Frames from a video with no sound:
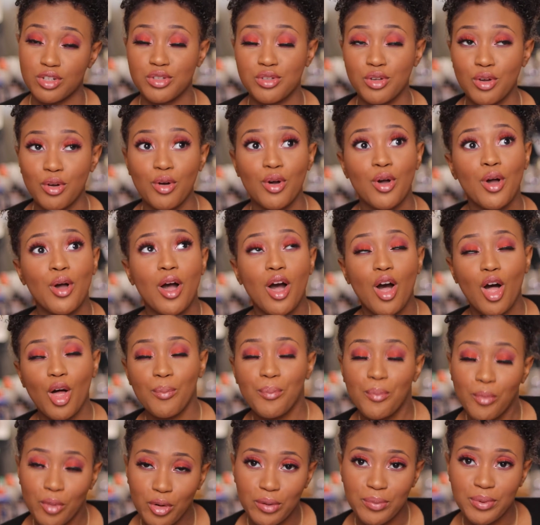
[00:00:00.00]
So
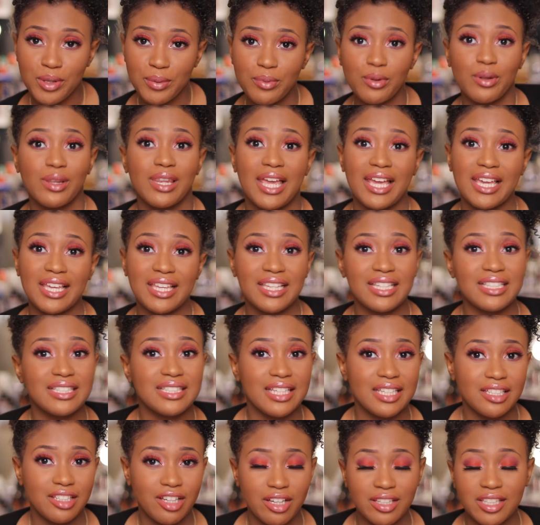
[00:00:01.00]
more people like it
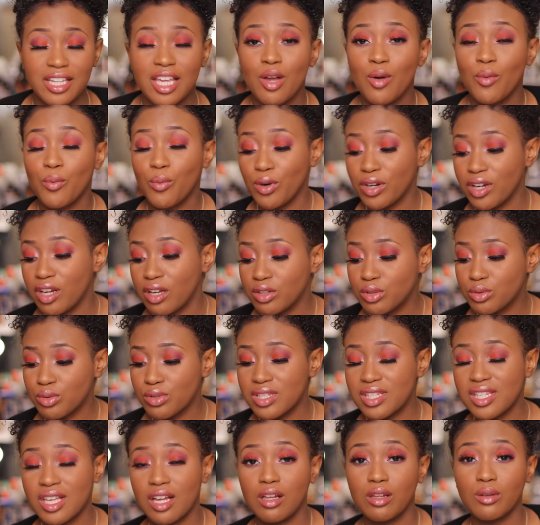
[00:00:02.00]
than not. What I'll do
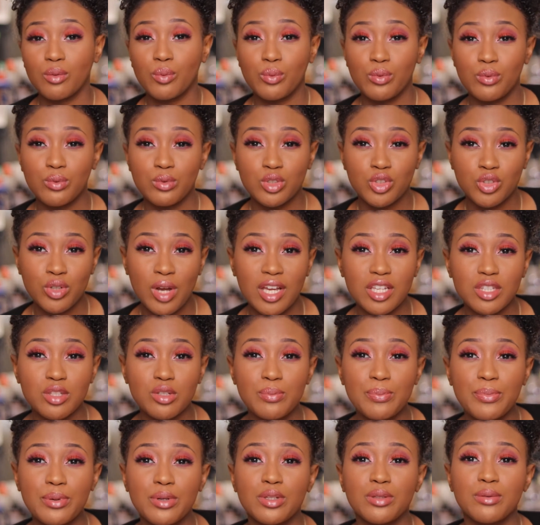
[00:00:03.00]
is I'll try
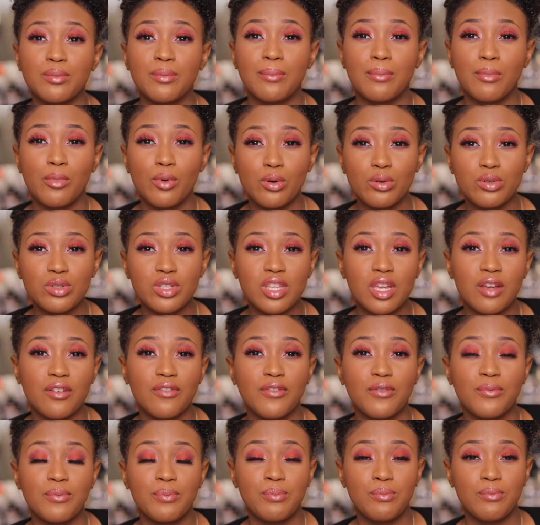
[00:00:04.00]
to put most of
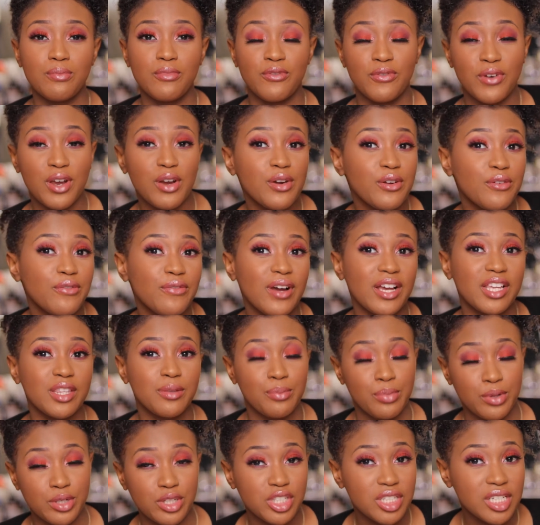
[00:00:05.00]

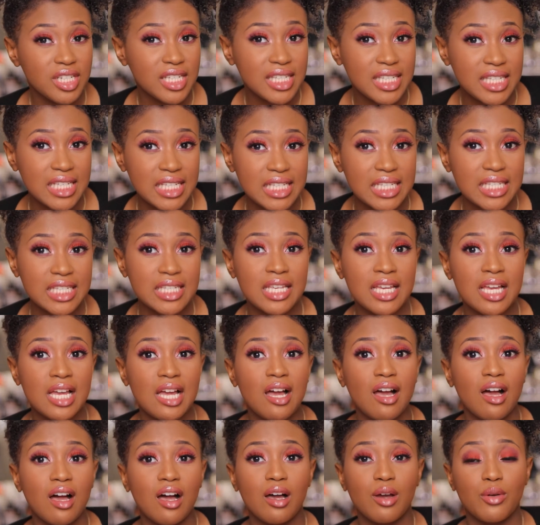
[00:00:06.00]
verified purchases
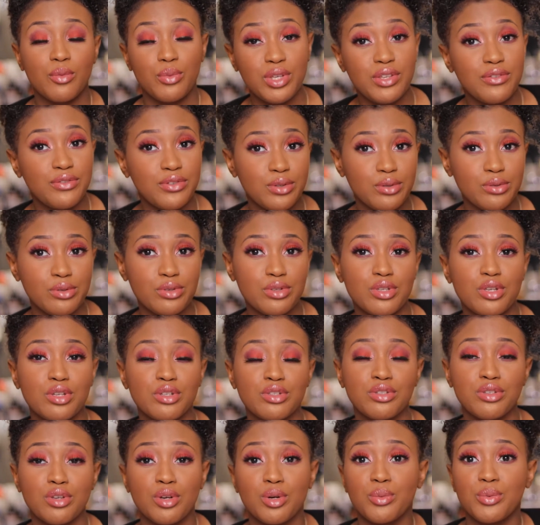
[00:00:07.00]
reviews,
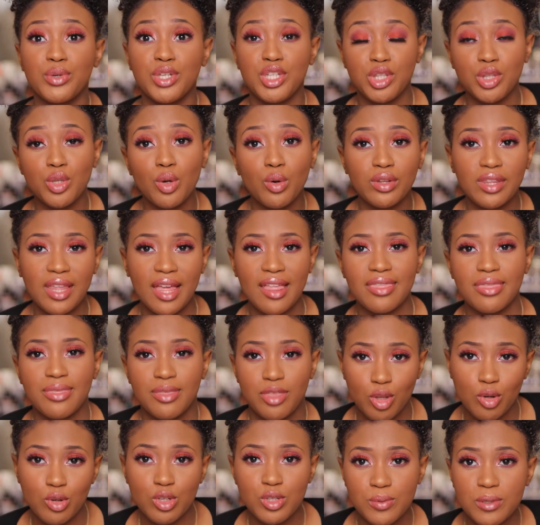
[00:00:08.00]
so we know that
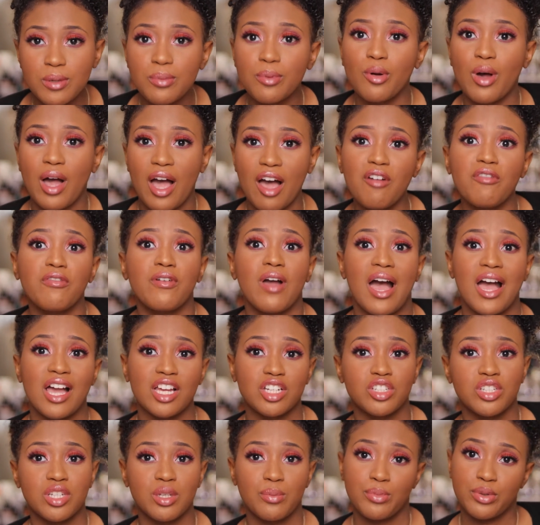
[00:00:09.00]
those people have
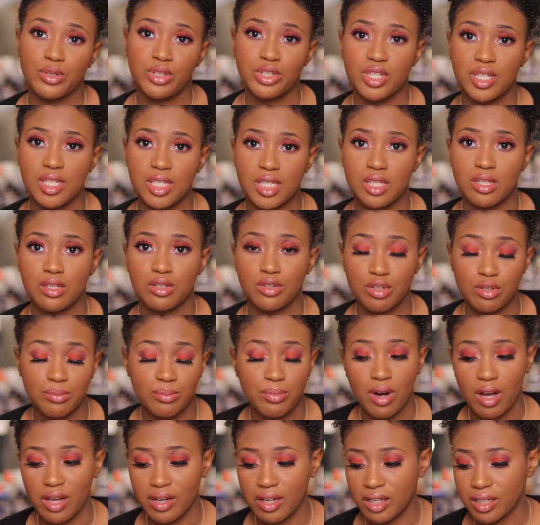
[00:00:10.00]
actually purchased the
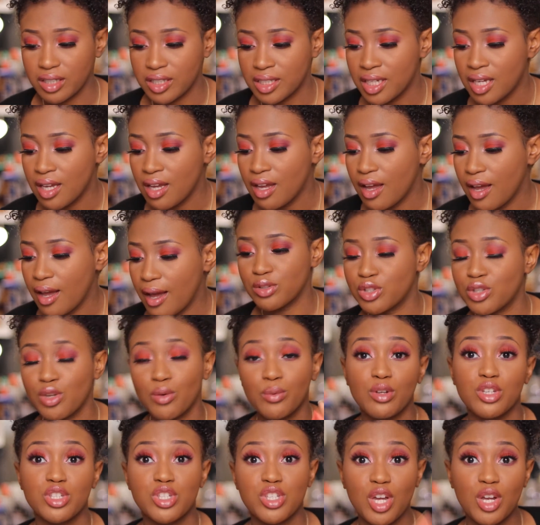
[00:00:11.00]
product. So
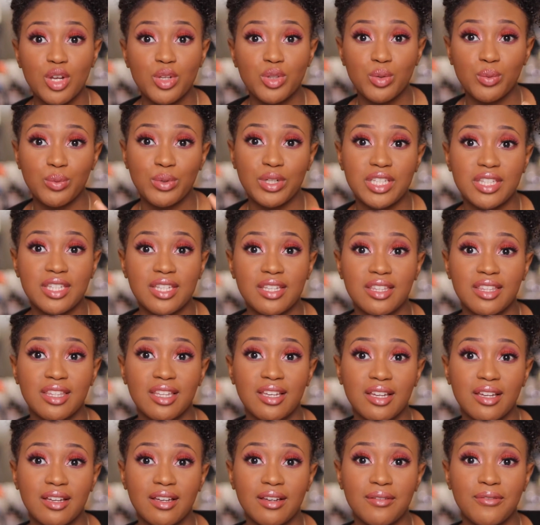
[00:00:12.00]
we'll start with
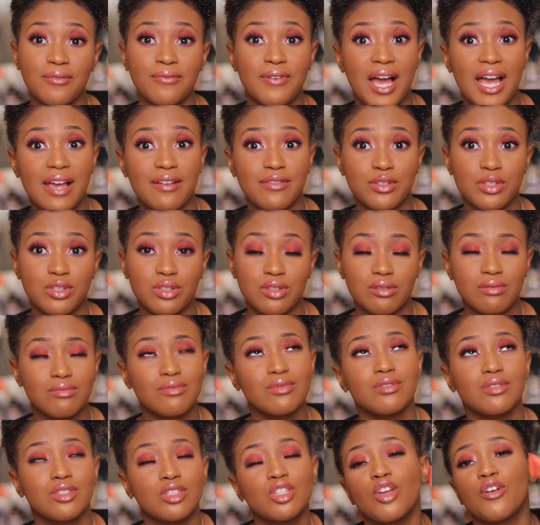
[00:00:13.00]
the
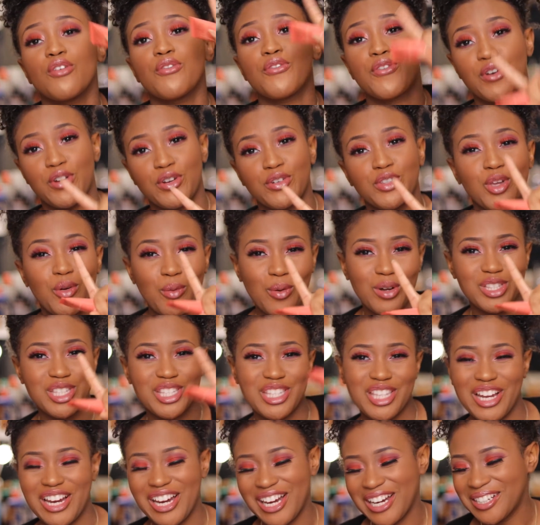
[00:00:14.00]
1
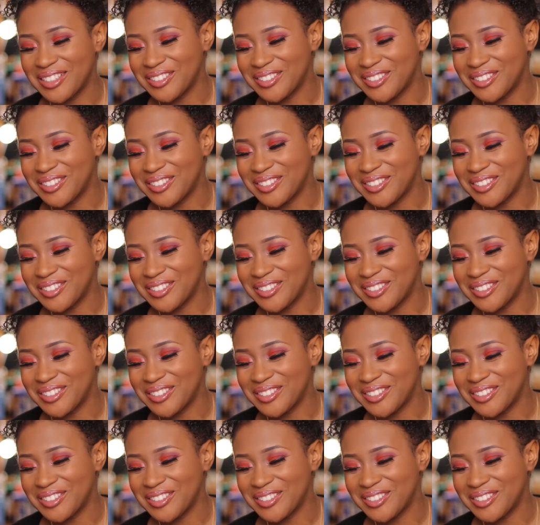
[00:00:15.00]
star.